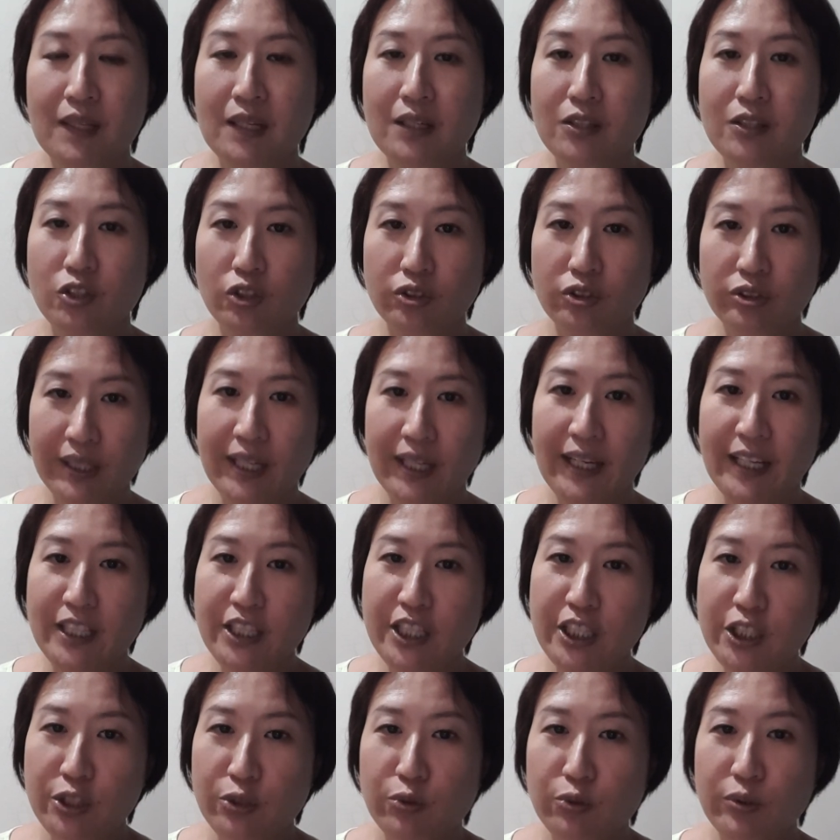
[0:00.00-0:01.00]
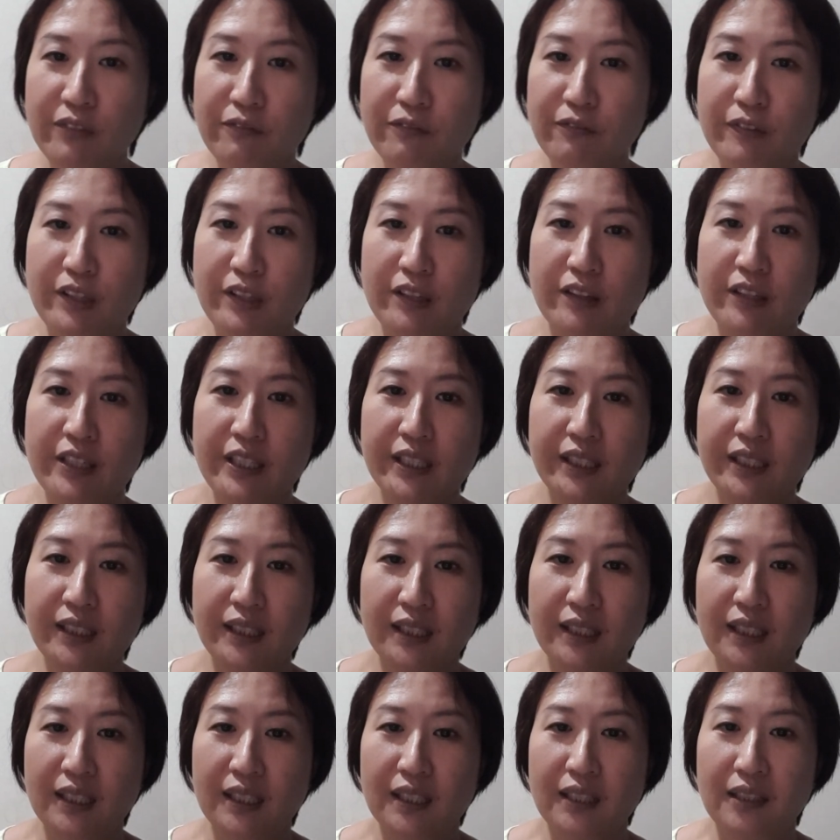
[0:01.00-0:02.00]
So you can actually do it very
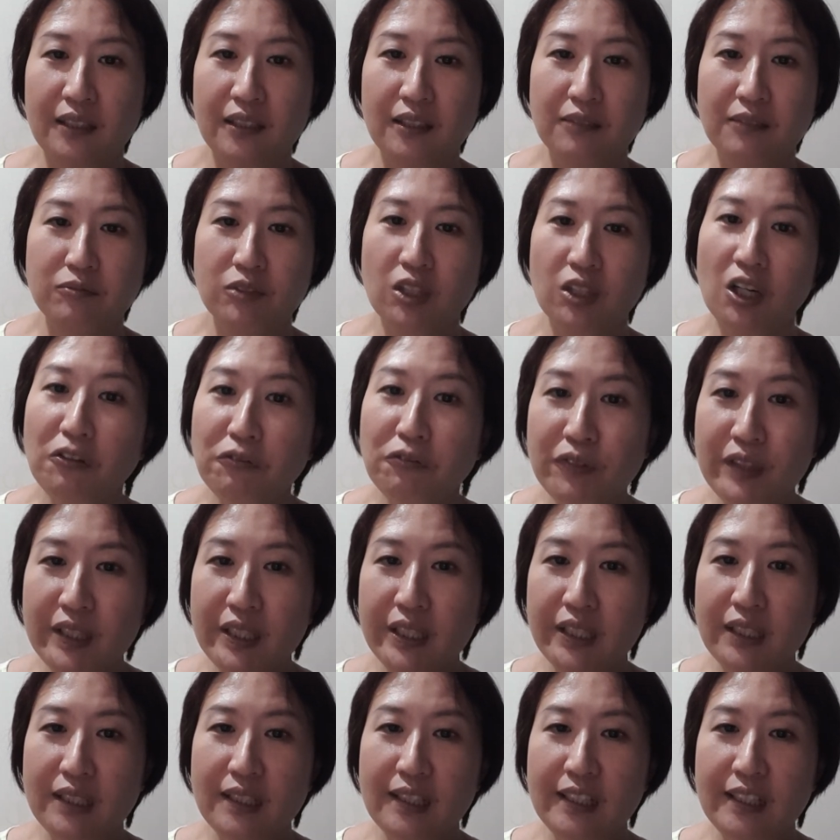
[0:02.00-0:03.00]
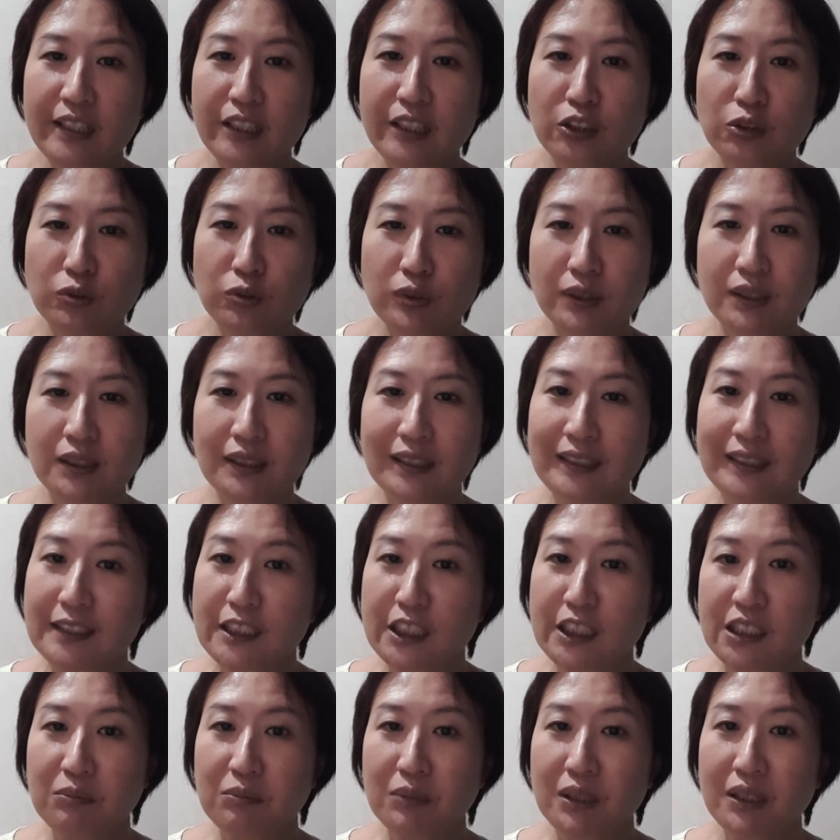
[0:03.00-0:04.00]
conveniently using the
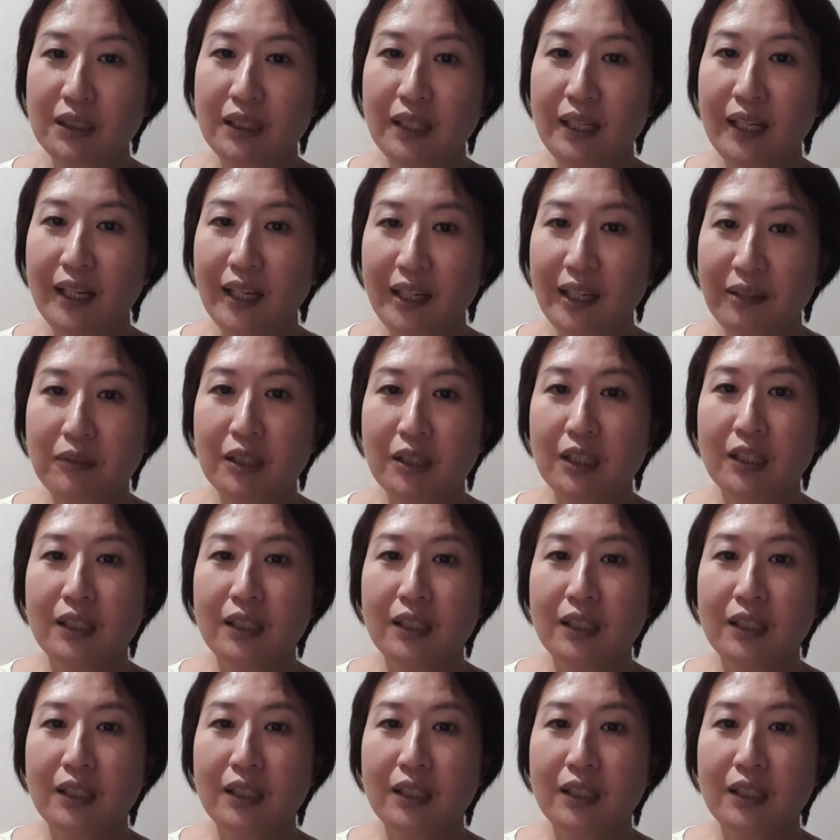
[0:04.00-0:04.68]
Qimen app.